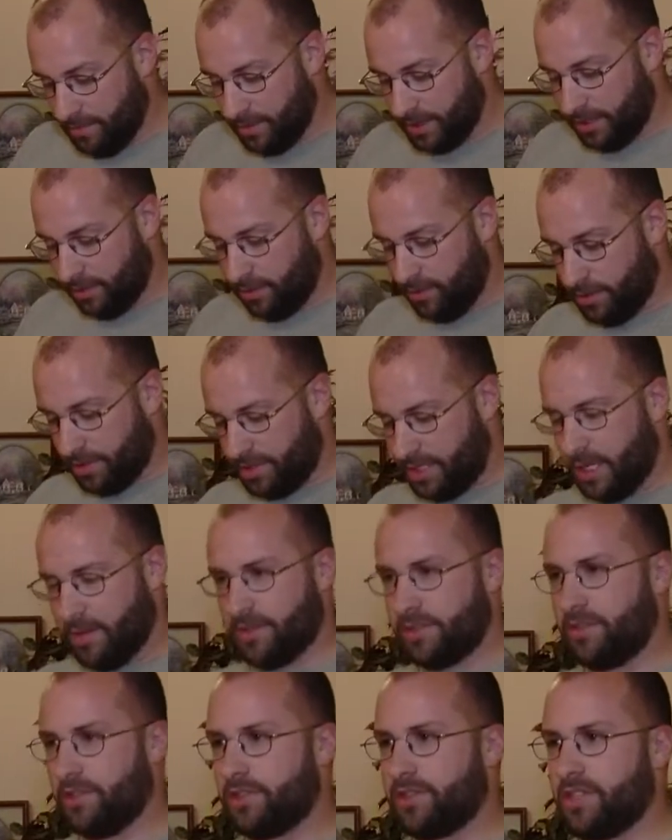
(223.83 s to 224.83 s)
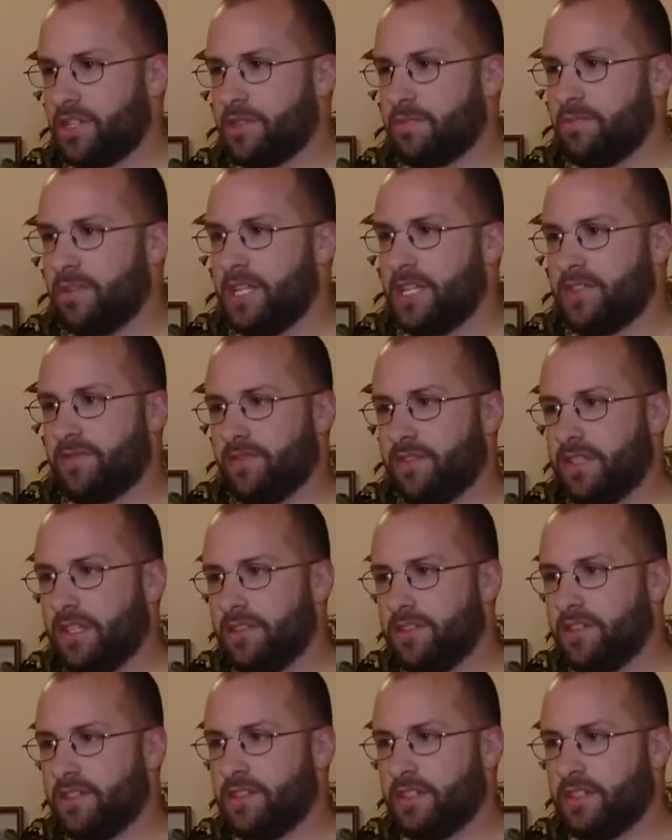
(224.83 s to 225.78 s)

But the Lord's table is no such place for this.